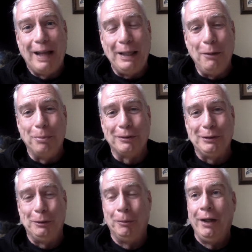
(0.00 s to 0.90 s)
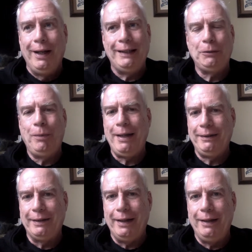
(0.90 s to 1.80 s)
Hello, Booktube. It's
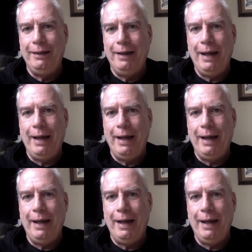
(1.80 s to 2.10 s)
Wednesday,